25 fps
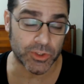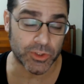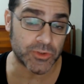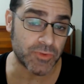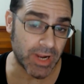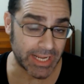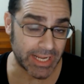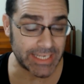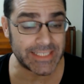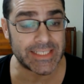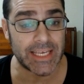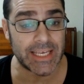
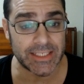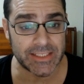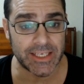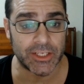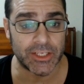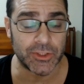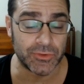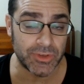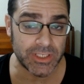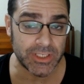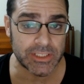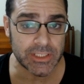Right, as I
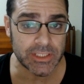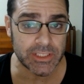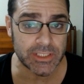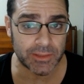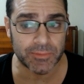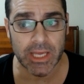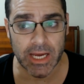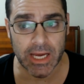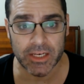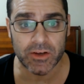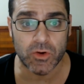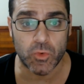said, you need some
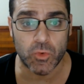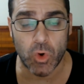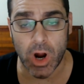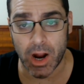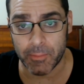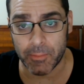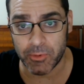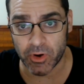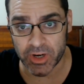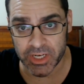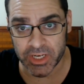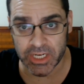kind of
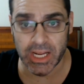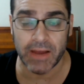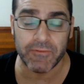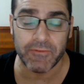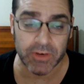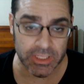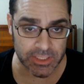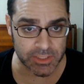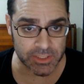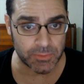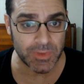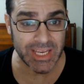corroborating
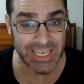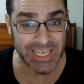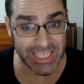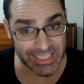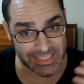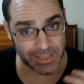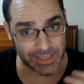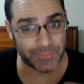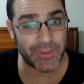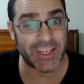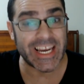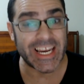evidence, meaning
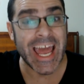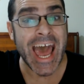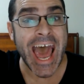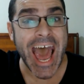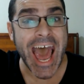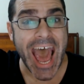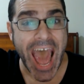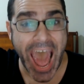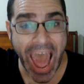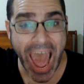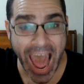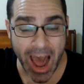something
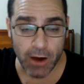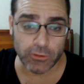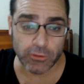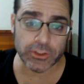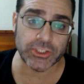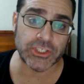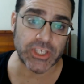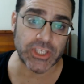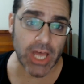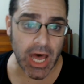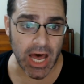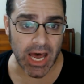
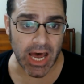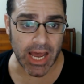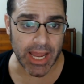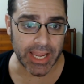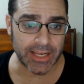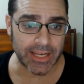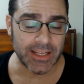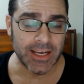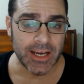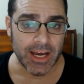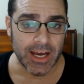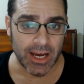
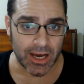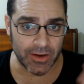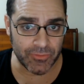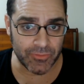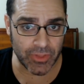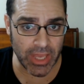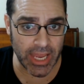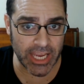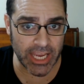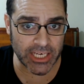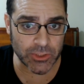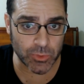outside of
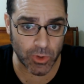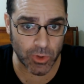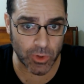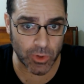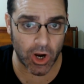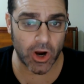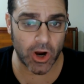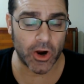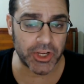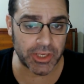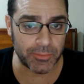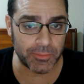the actual
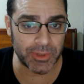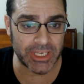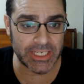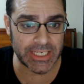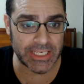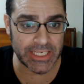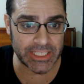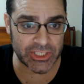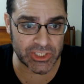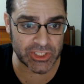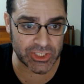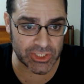argument
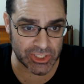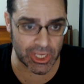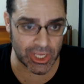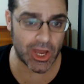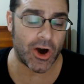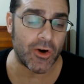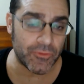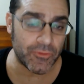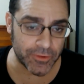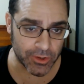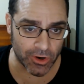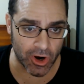
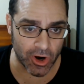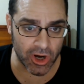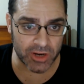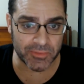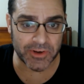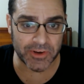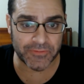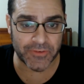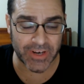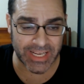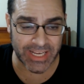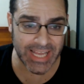itself. Your
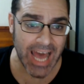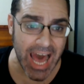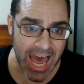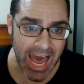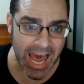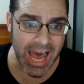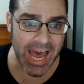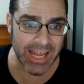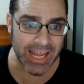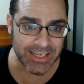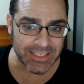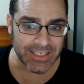argument for
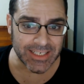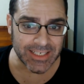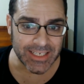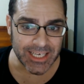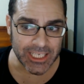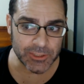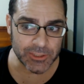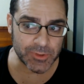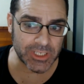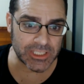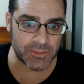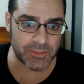God
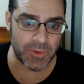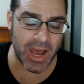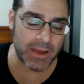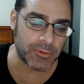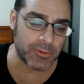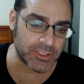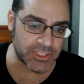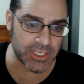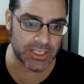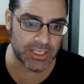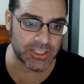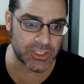is because the
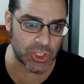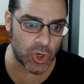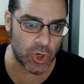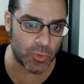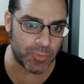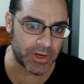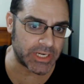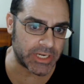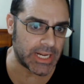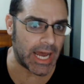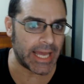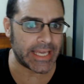Bible says so,
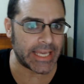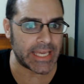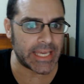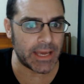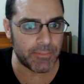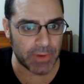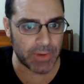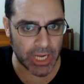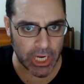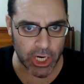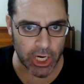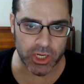but I get
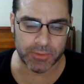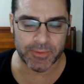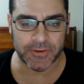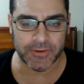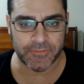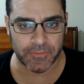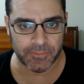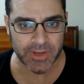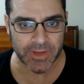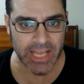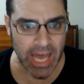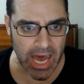my argument
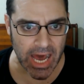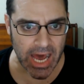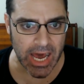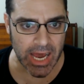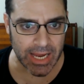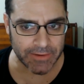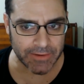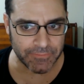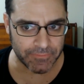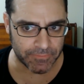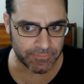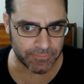from
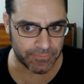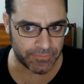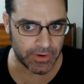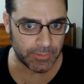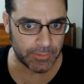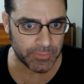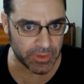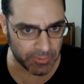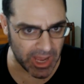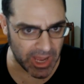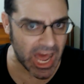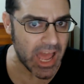God
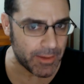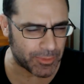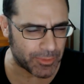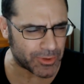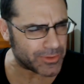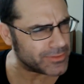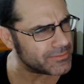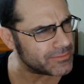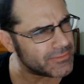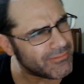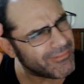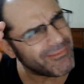from the
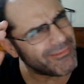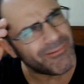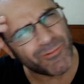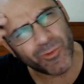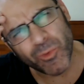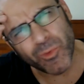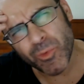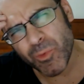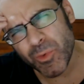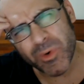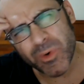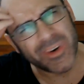Bible.
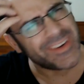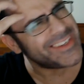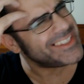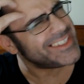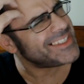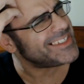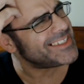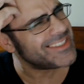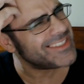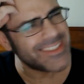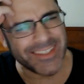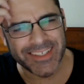
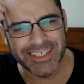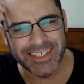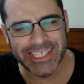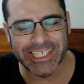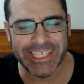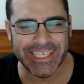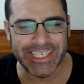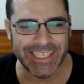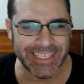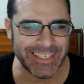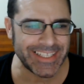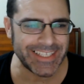What?
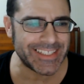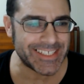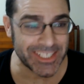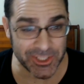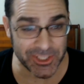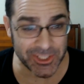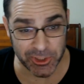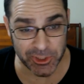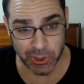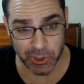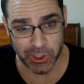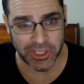It's a
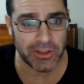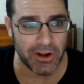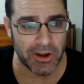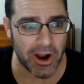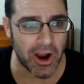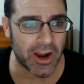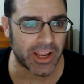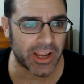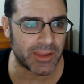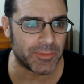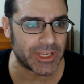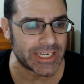circular
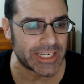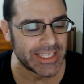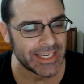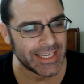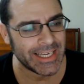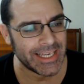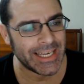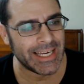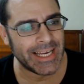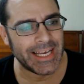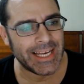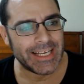argument.
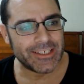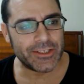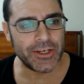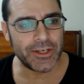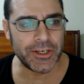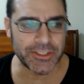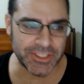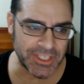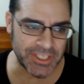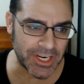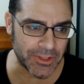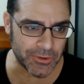So
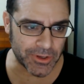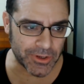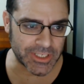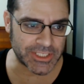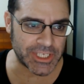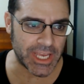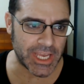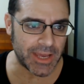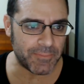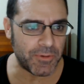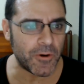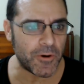here's another
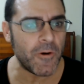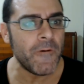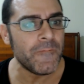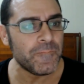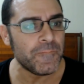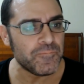example.